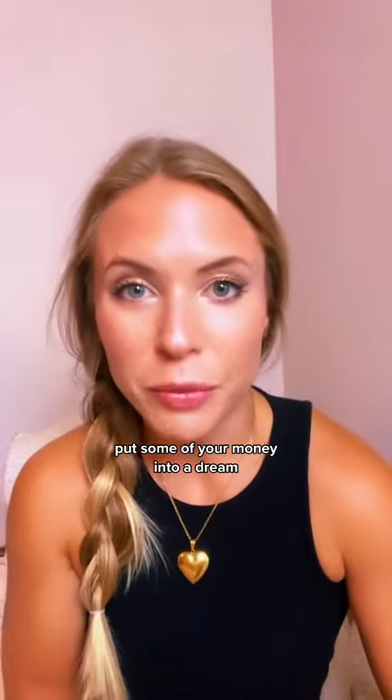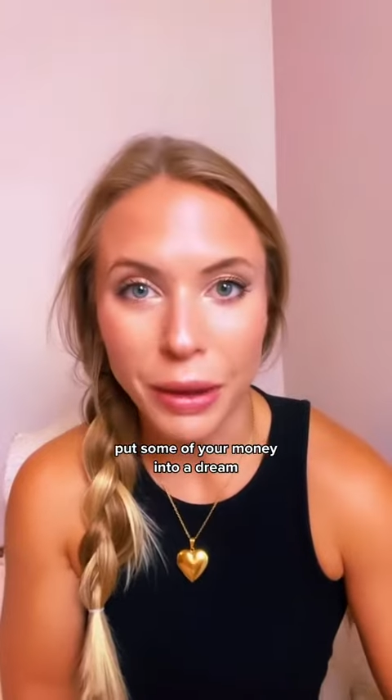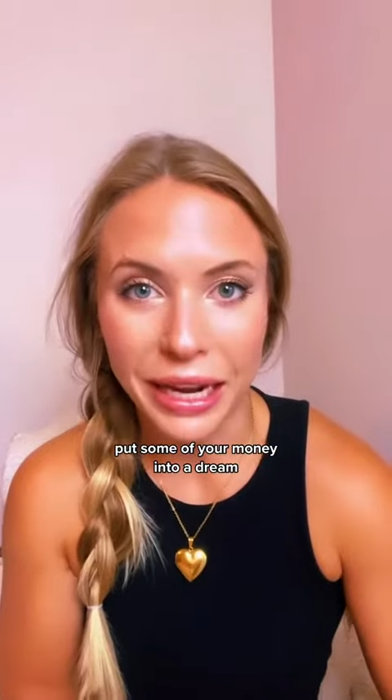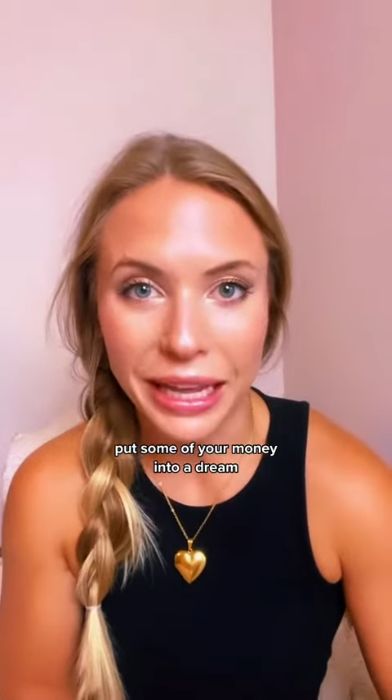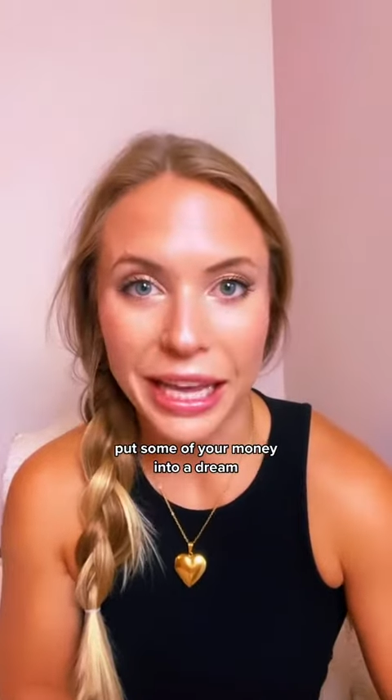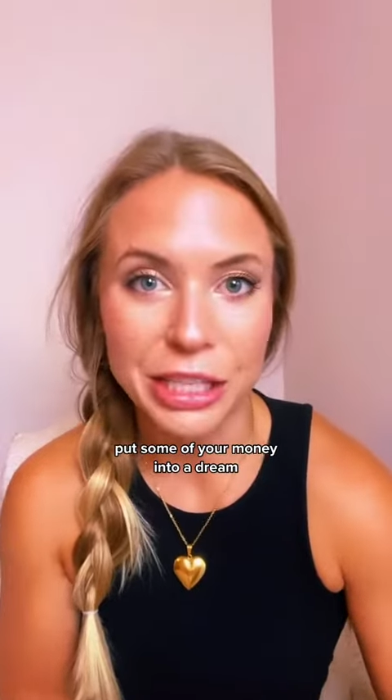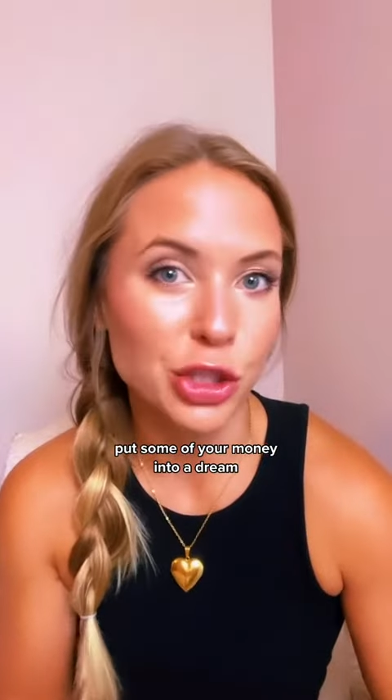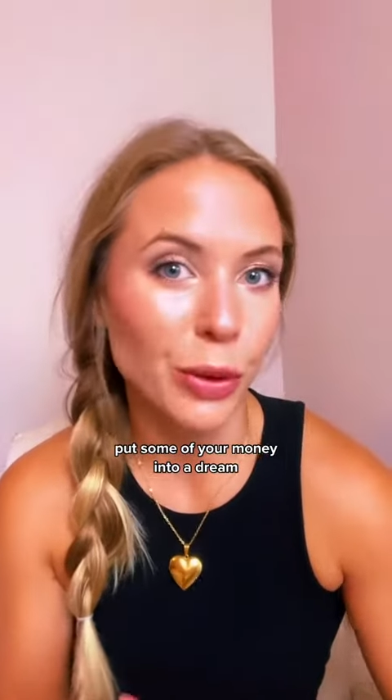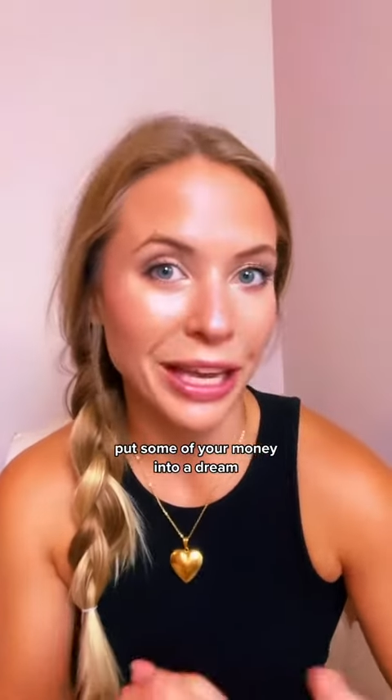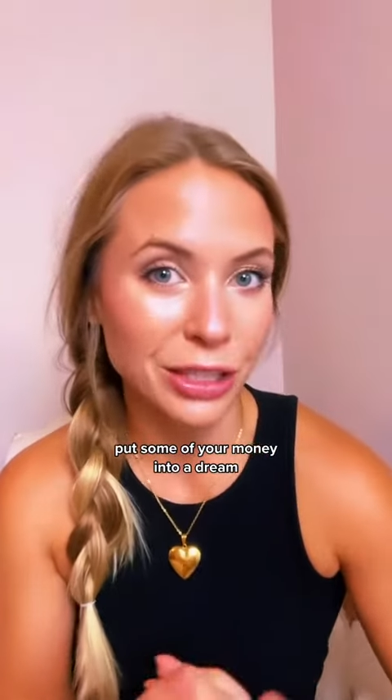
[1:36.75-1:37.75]
money
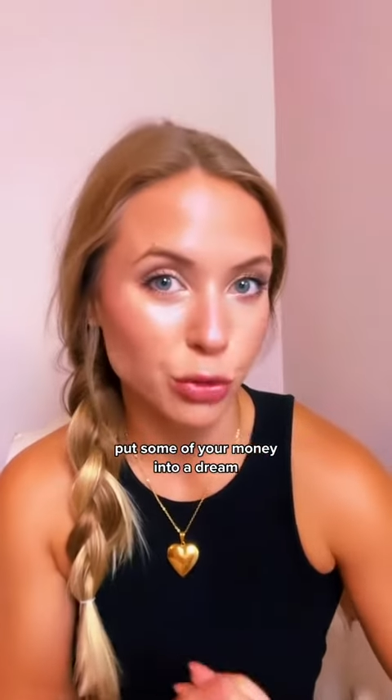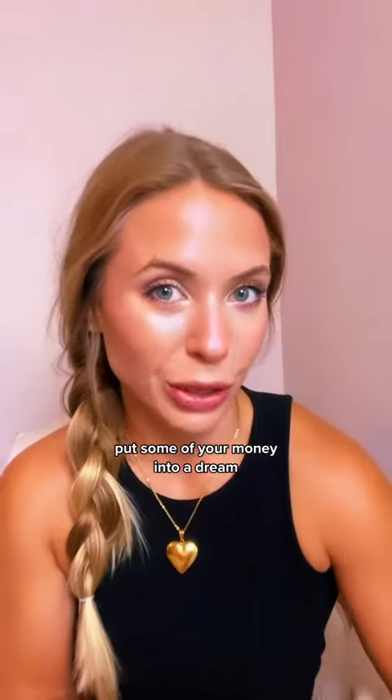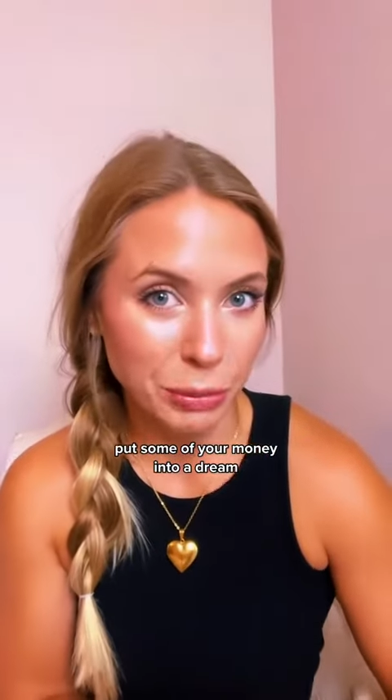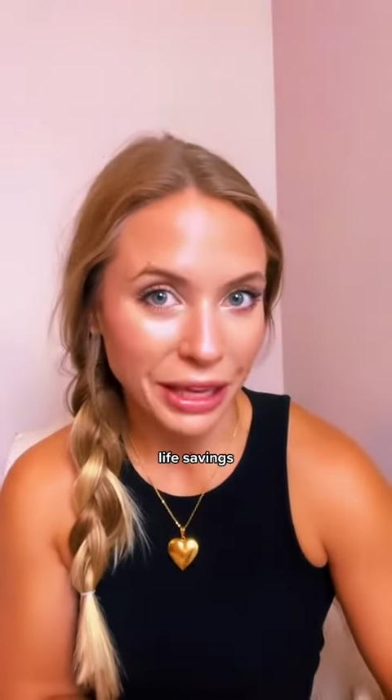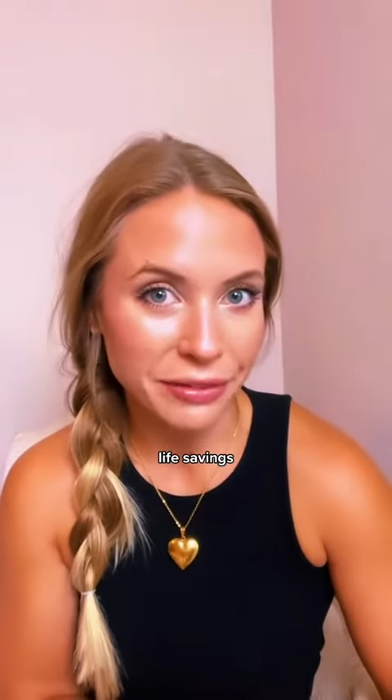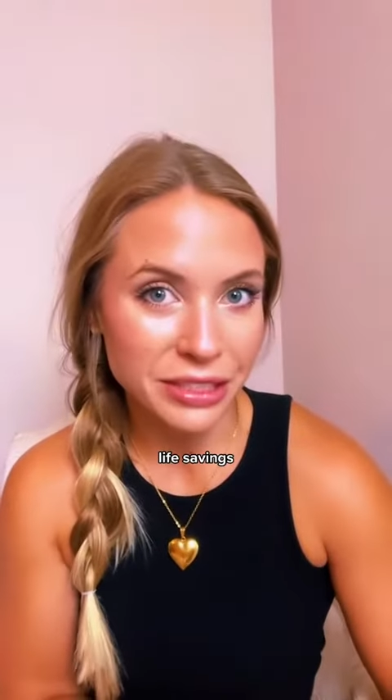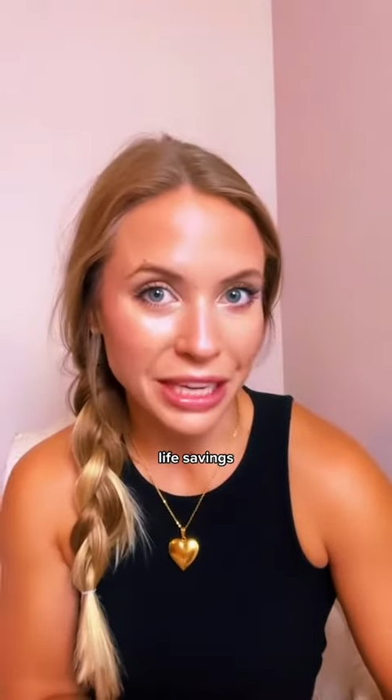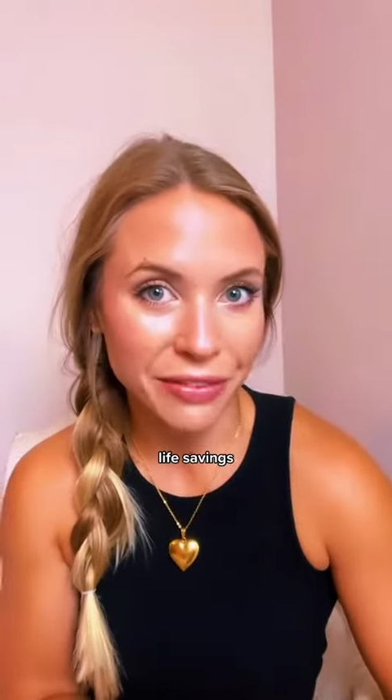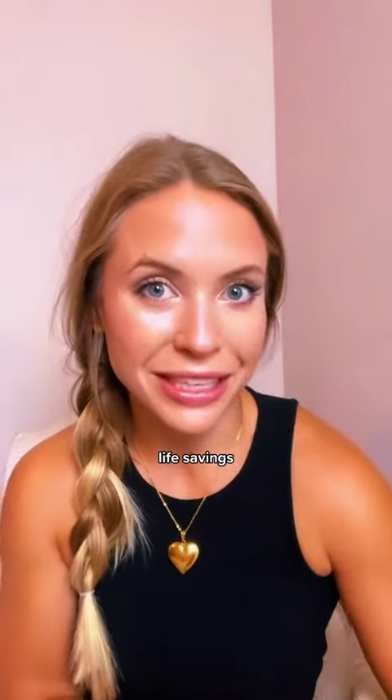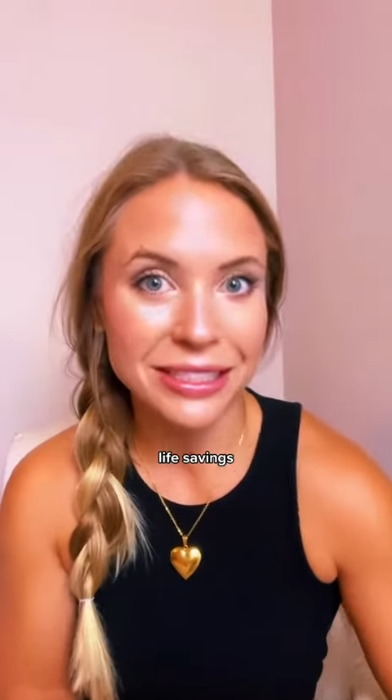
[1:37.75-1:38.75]
into a dream life
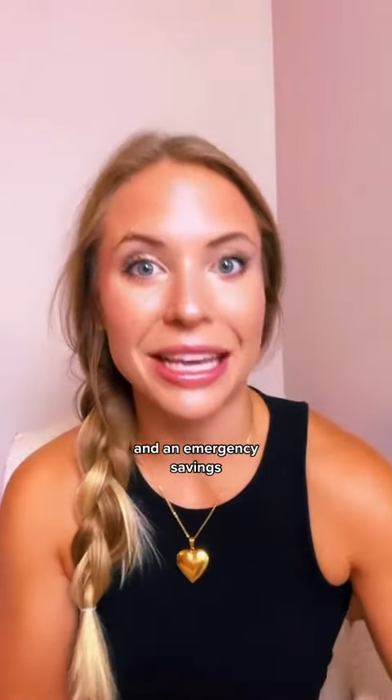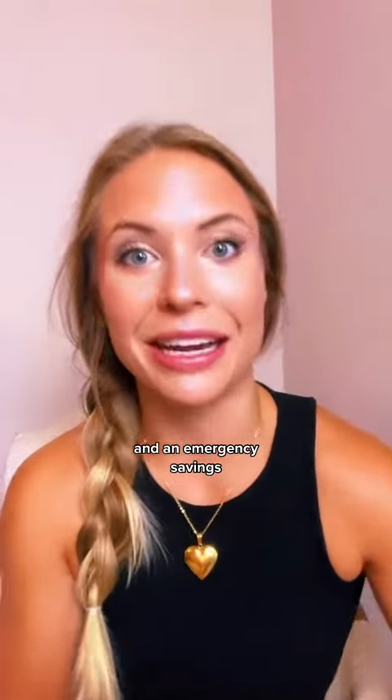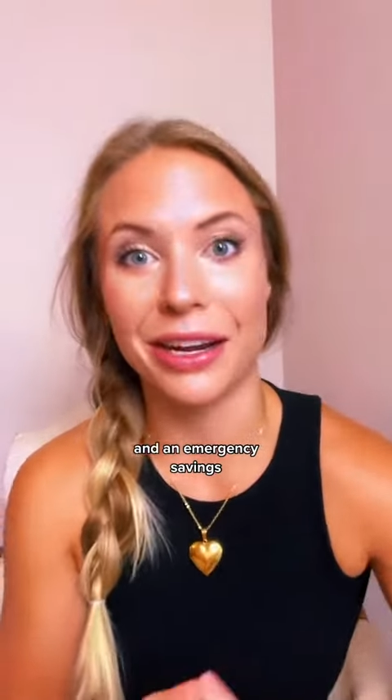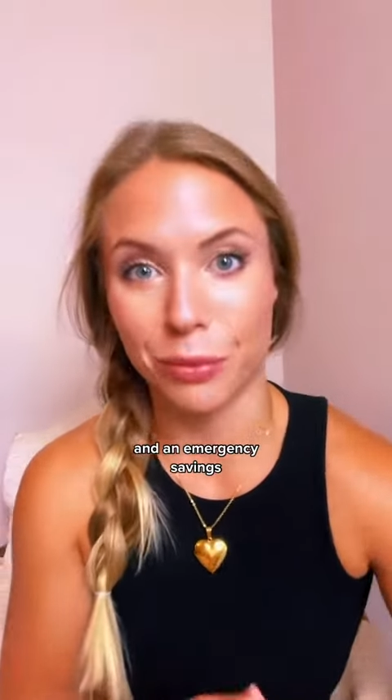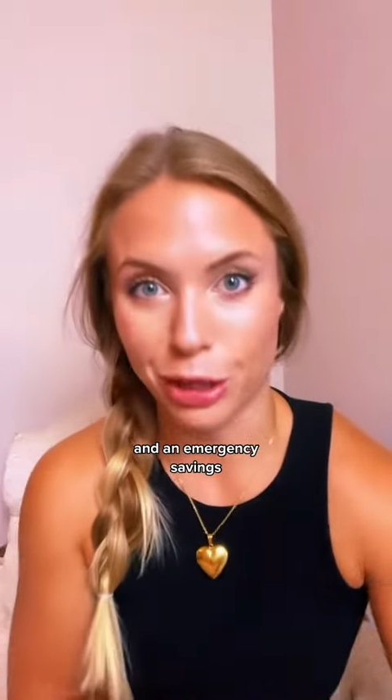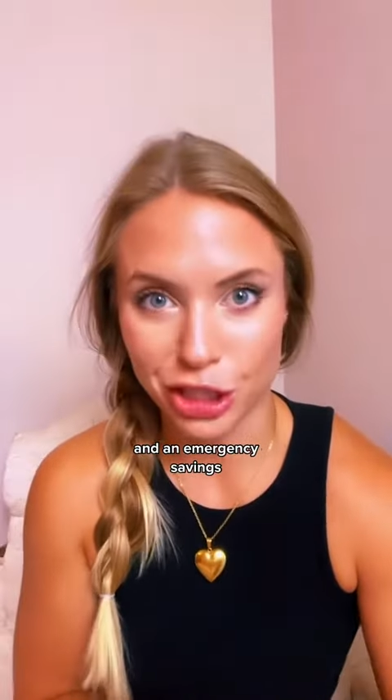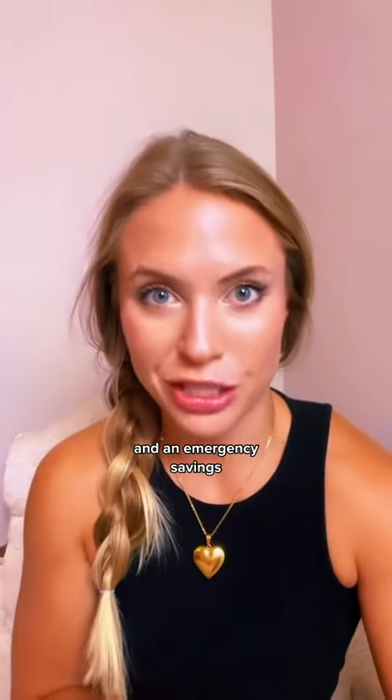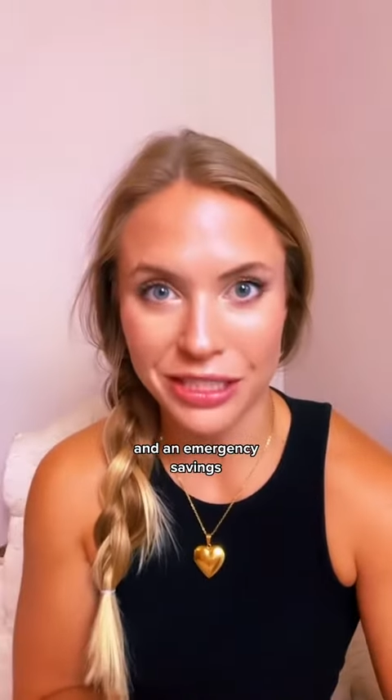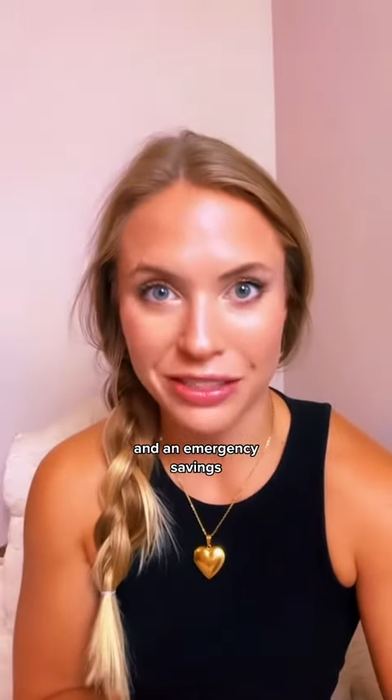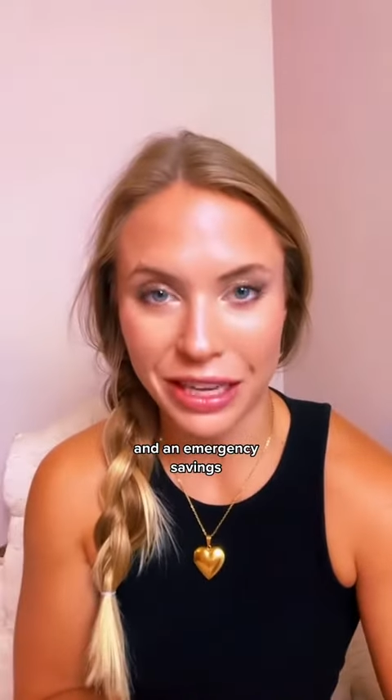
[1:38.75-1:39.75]
savings and an
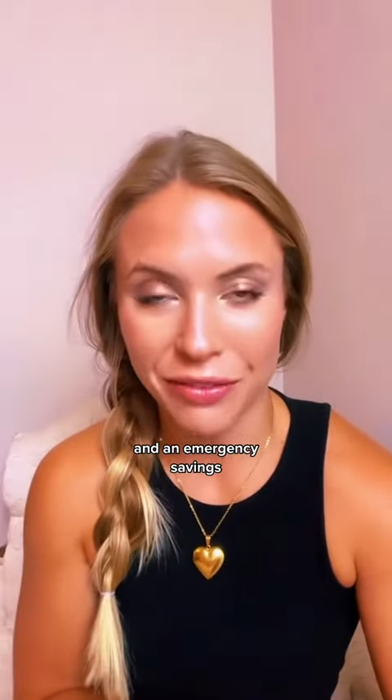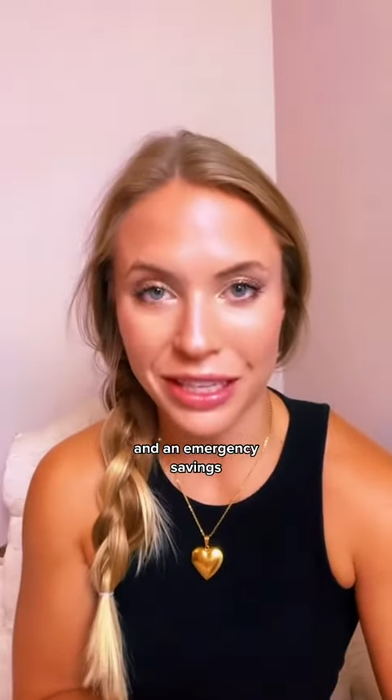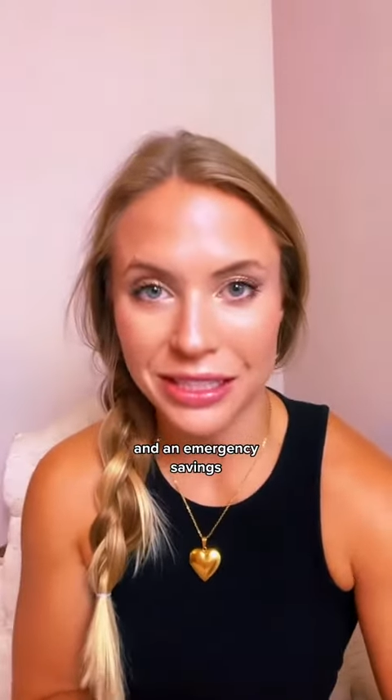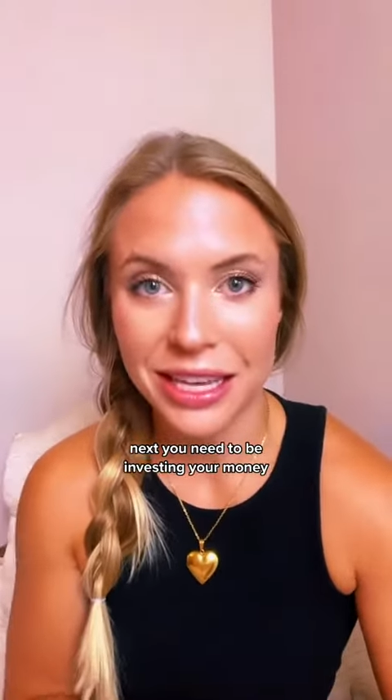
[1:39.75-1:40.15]
emergency savings.